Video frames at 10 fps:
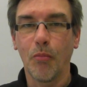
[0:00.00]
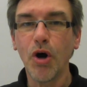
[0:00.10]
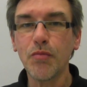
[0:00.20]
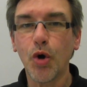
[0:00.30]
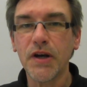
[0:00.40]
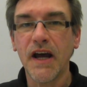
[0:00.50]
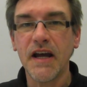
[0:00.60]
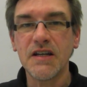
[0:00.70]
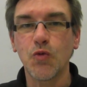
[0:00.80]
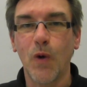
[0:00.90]
Moin Moin
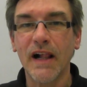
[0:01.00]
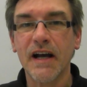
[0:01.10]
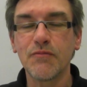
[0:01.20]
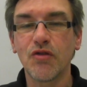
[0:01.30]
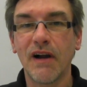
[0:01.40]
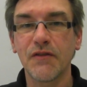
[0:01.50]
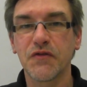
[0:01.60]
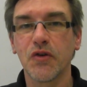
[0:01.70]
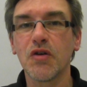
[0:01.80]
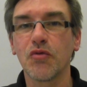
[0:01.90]
and welcome to Raus
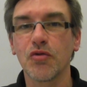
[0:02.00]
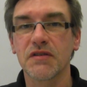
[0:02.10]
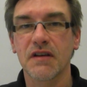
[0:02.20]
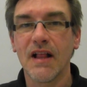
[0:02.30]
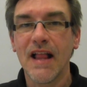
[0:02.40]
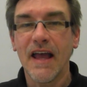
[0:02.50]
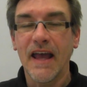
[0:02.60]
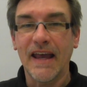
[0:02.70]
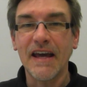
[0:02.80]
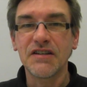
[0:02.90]
Foto-Bude.
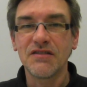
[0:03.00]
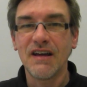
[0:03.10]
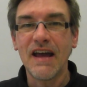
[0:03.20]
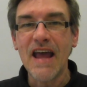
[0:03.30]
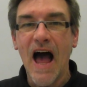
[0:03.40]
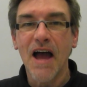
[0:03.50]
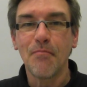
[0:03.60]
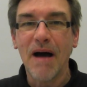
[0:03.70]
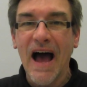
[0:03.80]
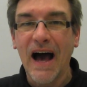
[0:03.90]
Yeah, today
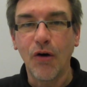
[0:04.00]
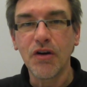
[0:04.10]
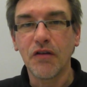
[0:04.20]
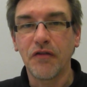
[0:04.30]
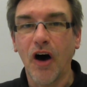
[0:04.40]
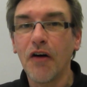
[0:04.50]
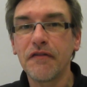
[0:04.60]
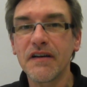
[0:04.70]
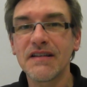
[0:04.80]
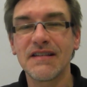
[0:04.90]
I'm out of
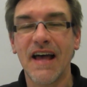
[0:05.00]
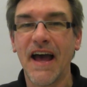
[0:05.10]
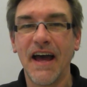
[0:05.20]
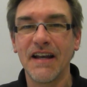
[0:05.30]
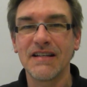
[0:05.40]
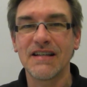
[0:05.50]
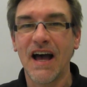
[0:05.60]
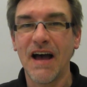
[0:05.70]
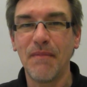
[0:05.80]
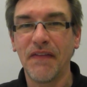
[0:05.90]
office and
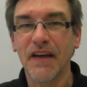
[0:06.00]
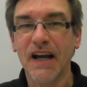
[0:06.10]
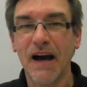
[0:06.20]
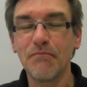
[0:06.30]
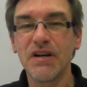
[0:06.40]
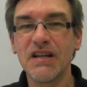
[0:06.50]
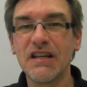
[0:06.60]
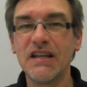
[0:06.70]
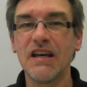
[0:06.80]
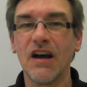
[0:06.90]
I'm at the
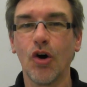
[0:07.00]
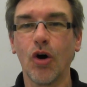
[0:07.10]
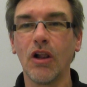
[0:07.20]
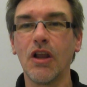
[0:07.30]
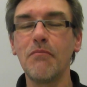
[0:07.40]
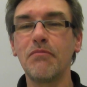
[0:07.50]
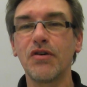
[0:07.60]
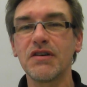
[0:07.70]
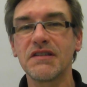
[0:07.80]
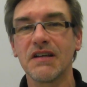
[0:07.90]
company
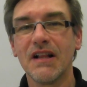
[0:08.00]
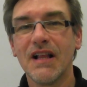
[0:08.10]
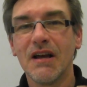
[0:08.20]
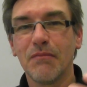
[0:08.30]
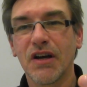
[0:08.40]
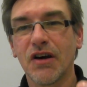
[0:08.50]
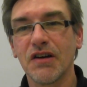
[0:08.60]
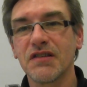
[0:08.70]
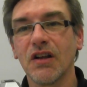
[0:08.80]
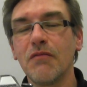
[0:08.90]
Olympus
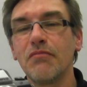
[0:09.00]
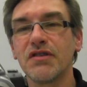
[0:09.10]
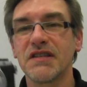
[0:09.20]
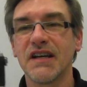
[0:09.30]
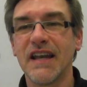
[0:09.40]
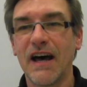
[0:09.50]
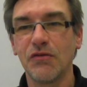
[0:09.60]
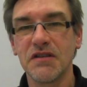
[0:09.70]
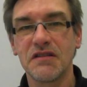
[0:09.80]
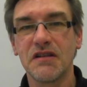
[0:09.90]
because Olympus
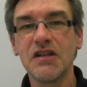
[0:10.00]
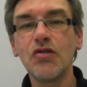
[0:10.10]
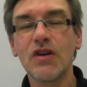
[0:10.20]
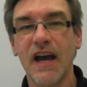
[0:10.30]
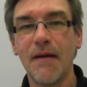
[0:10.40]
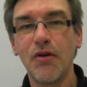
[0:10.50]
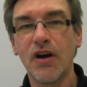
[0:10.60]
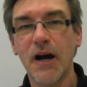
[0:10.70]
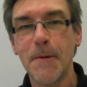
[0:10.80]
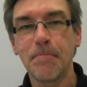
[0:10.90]
announced a new
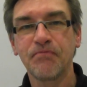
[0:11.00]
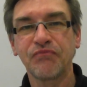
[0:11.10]
camera,